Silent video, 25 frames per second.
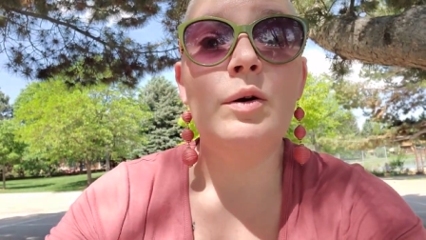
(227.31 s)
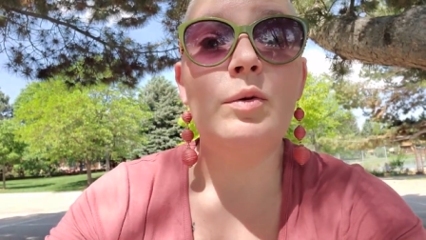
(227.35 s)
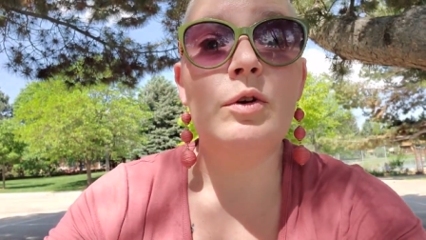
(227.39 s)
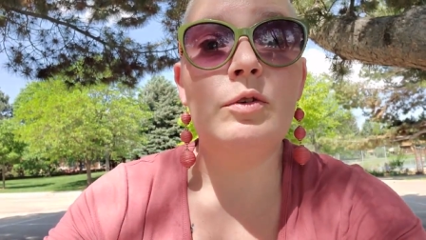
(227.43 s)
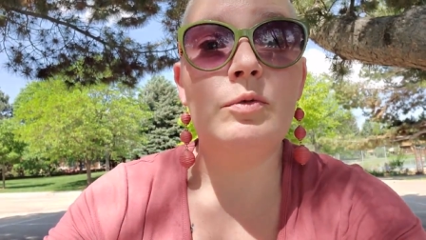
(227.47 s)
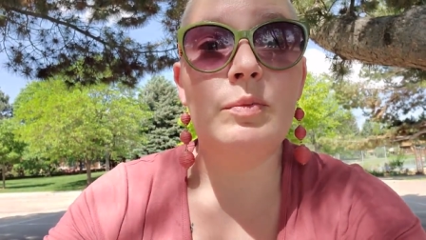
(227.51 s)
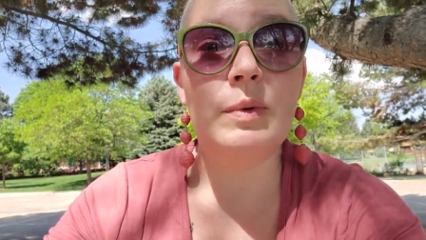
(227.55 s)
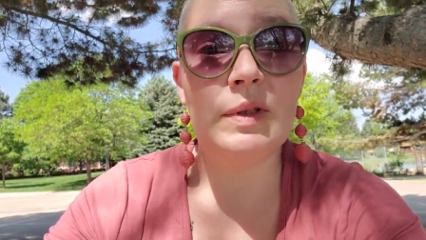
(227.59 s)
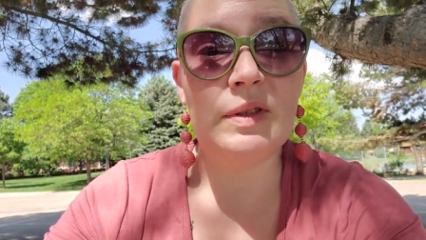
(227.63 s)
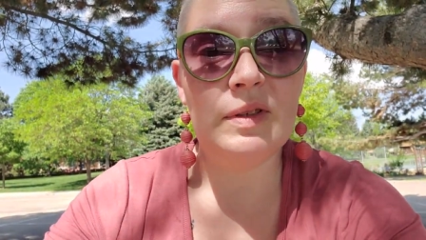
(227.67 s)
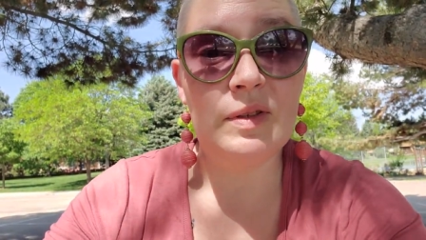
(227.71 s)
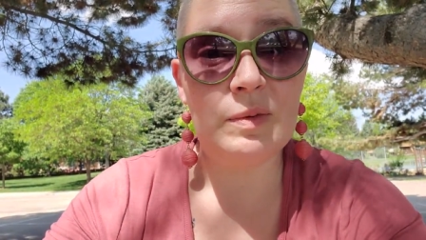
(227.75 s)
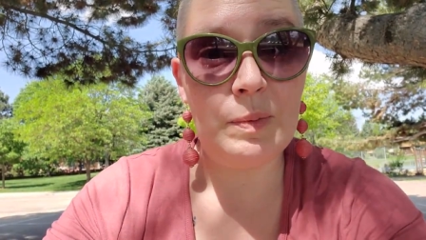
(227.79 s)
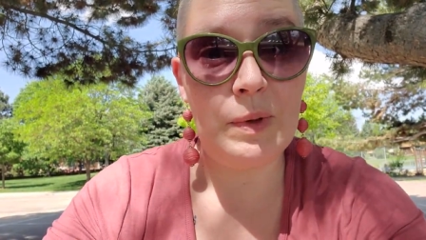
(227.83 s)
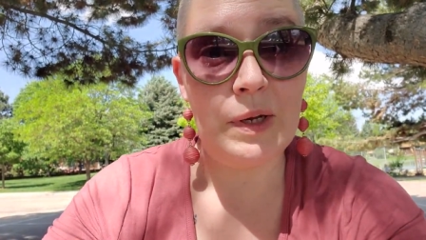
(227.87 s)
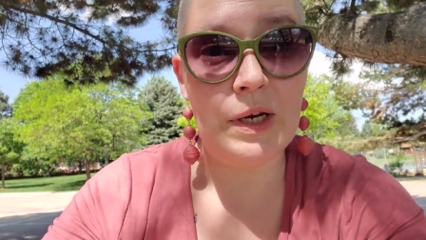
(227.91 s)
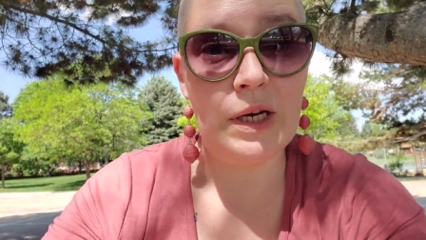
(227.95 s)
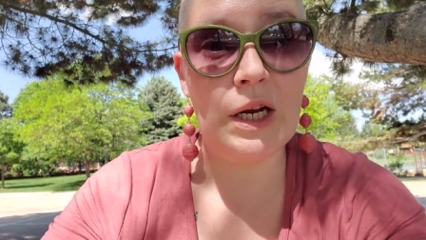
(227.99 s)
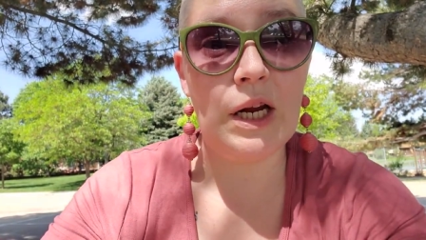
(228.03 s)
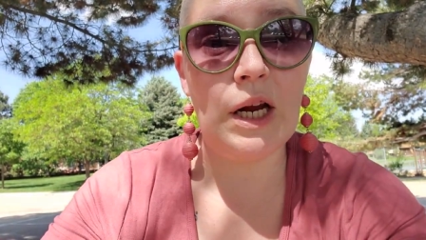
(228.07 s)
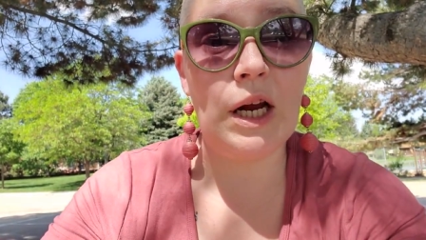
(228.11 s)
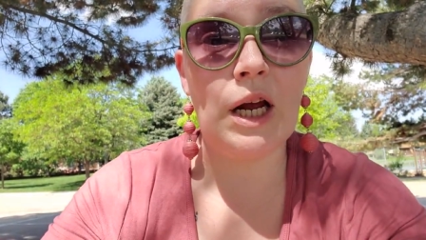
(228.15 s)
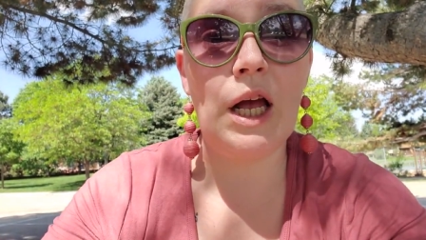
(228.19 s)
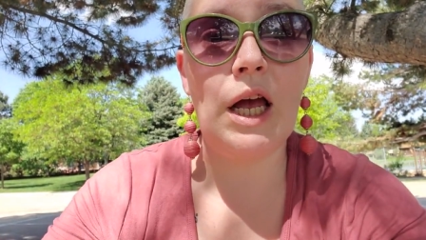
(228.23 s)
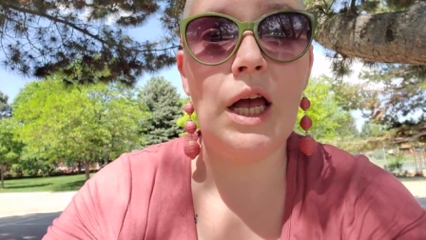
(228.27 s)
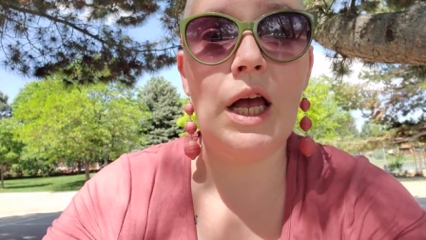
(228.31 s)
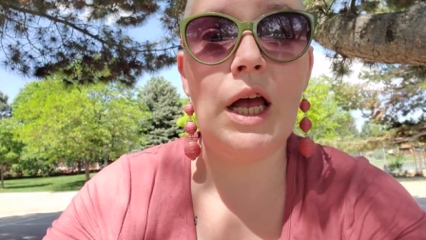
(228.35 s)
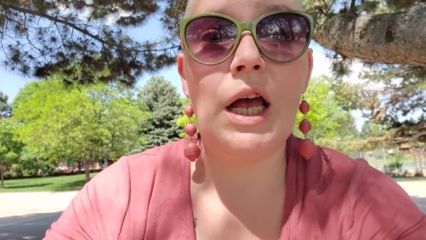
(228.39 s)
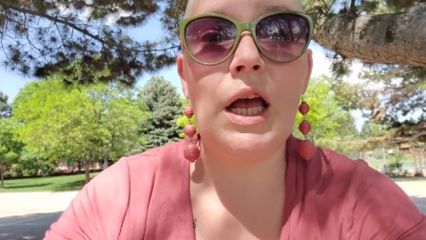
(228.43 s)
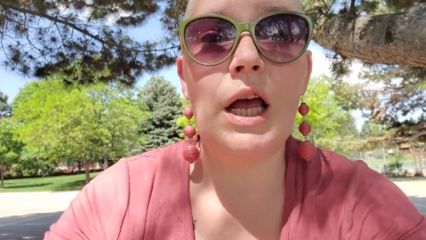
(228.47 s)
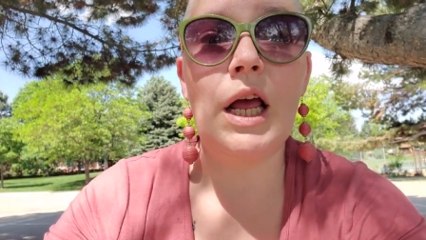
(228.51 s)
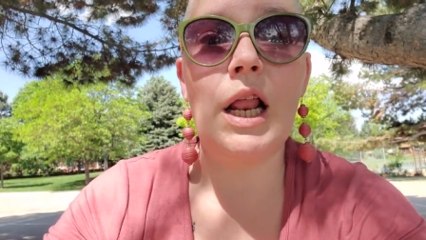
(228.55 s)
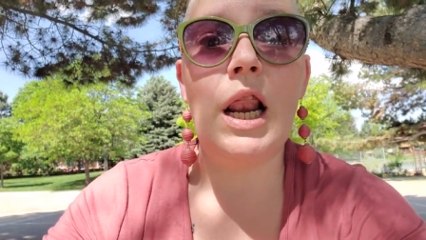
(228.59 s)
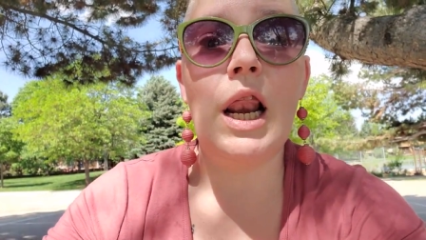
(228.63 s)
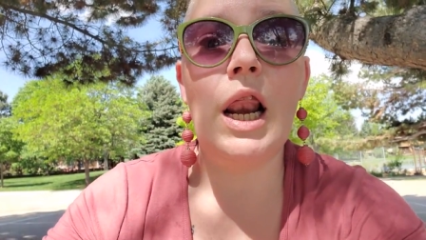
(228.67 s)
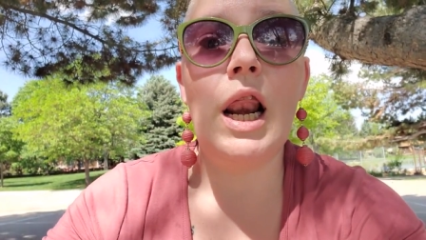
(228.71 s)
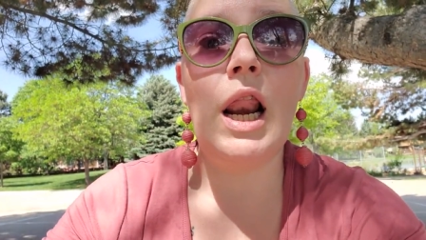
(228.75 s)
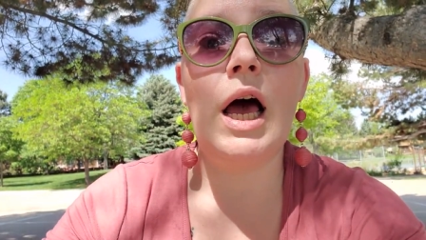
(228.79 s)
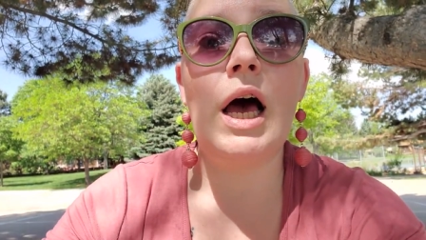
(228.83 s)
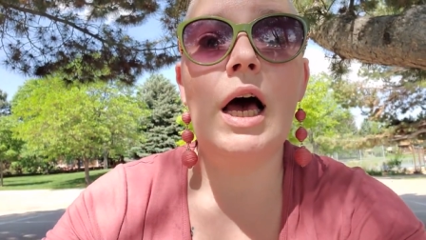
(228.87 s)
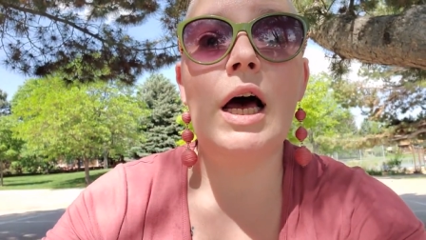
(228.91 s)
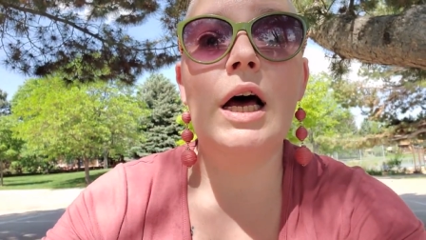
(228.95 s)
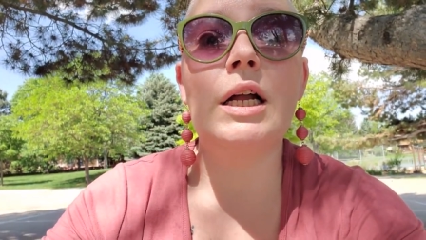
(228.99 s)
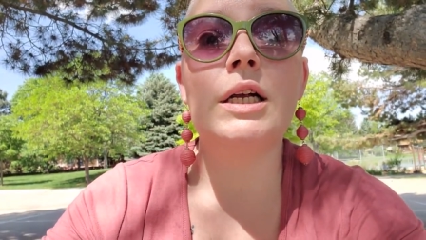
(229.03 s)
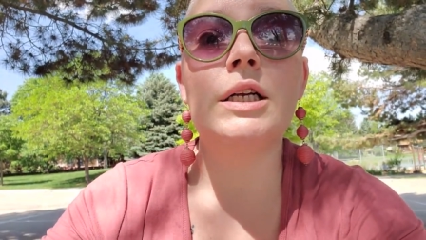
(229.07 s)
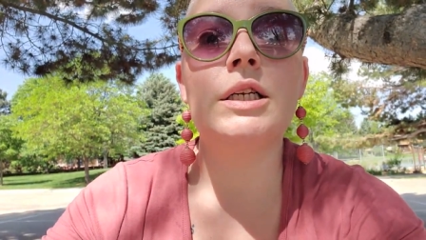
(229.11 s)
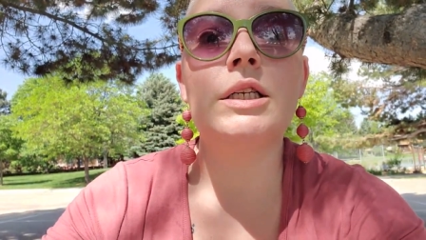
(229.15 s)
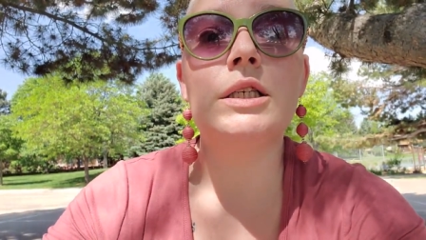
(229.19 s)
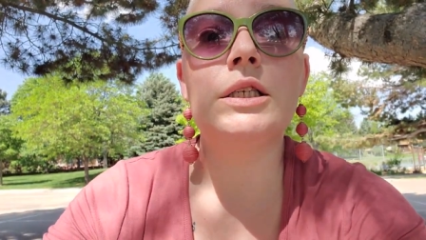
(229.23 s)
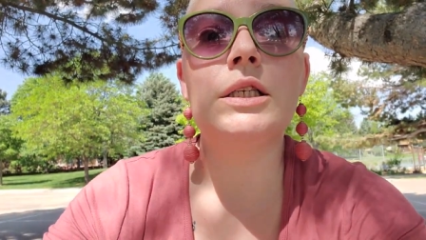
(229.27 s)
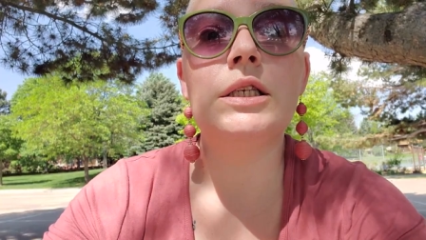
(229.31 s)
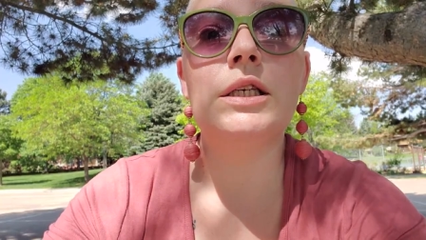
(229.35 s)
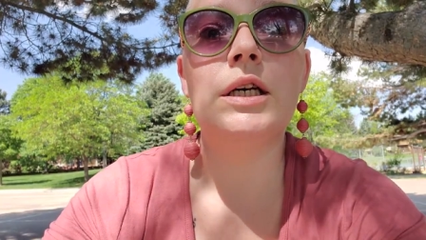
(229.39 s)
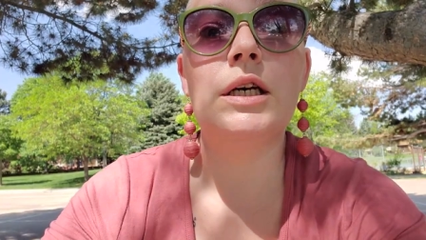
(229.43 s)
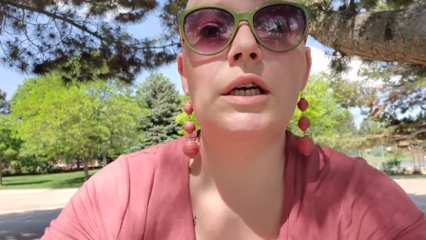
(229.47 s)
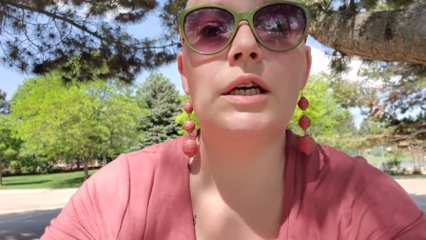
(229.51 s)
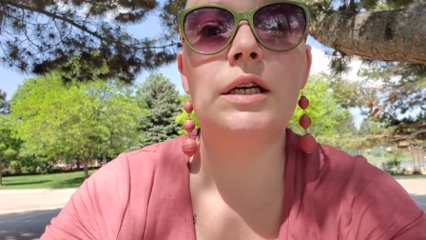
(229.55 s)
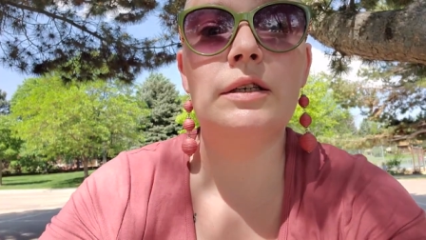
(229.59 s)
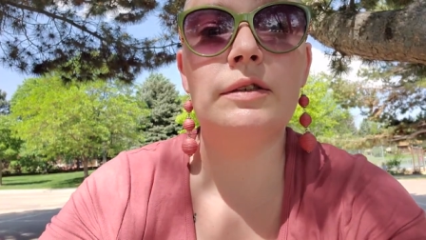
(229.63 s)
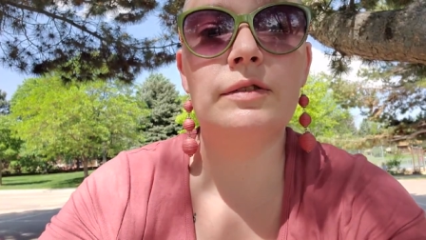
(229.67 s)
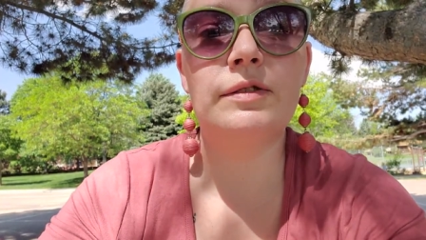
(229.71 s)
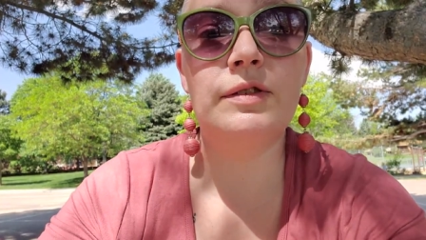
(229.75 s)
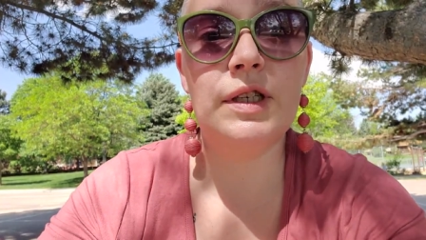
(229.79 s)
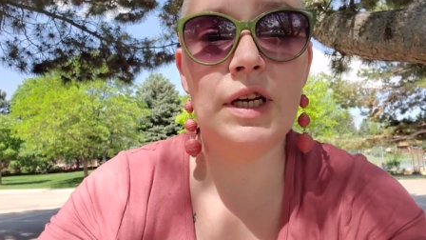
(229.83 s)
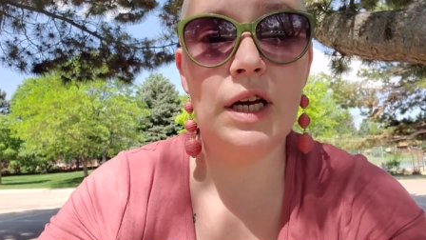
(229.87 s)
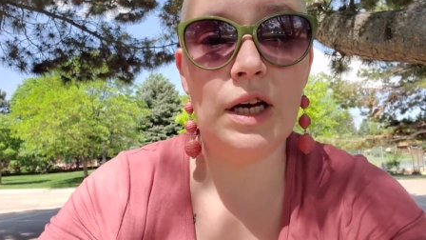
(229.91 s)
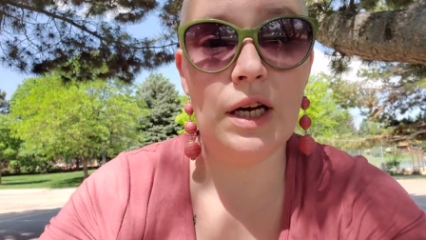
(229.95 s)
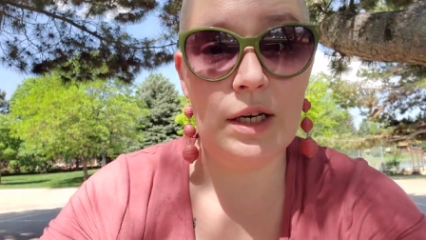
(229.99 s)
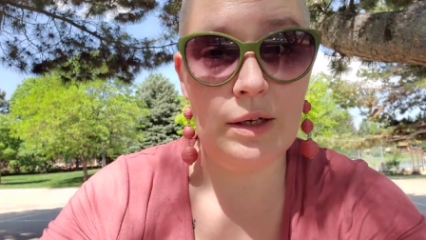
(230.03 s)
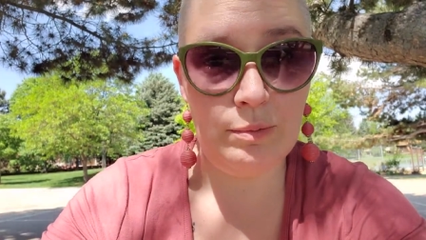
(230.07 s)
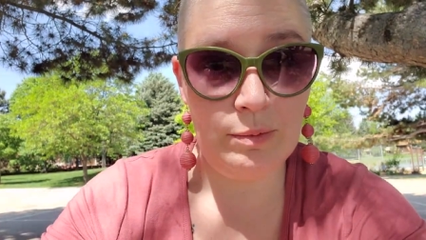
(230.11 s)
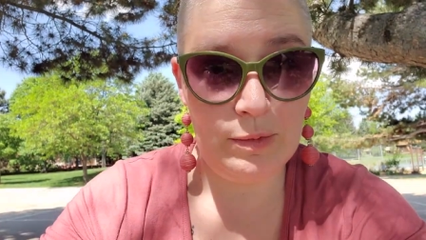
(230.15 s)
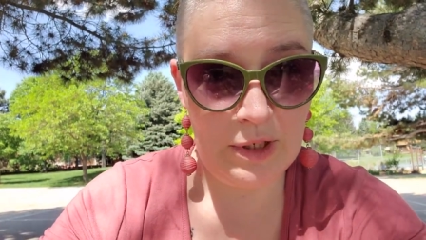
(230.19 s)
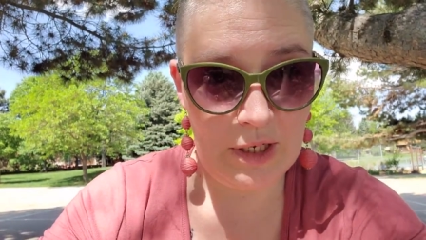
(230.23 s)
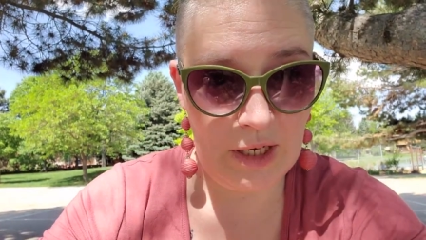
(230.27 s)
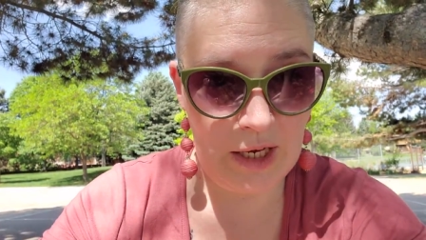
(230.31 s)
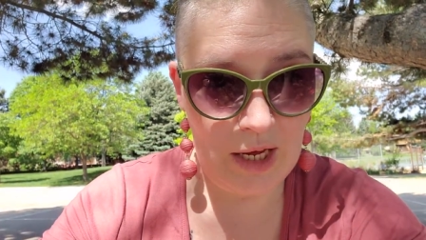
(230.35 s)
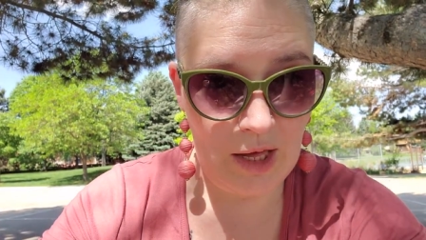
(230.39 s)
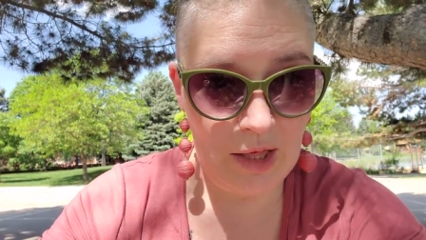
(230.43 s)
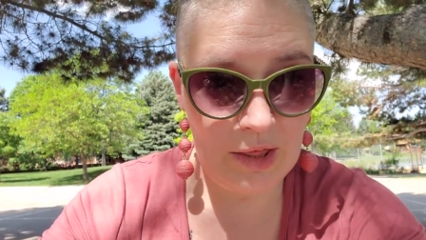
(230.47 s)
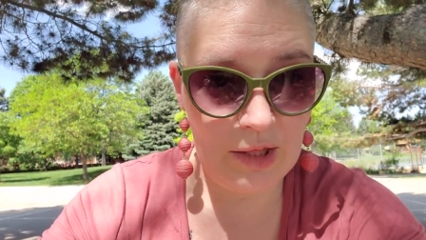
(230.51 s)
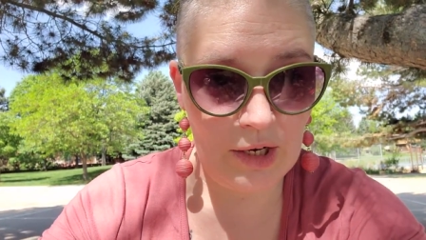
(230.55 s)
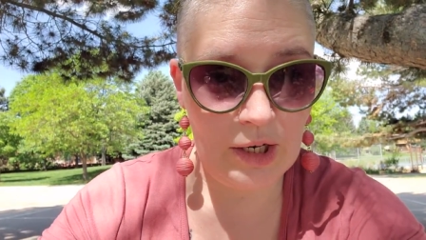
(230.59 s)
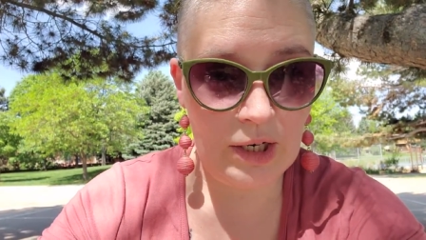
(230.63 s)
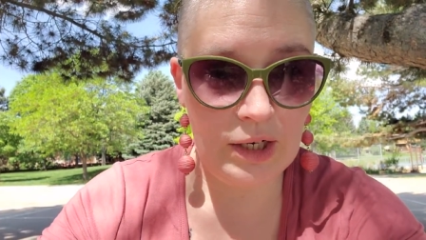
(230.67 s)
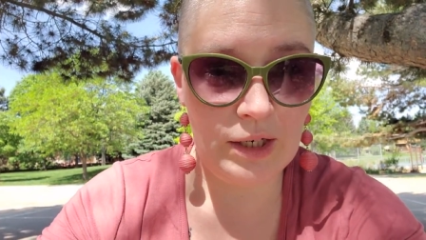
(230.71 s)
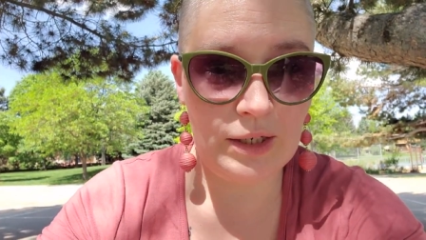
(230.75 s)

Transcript: we've been spending a lot of time together.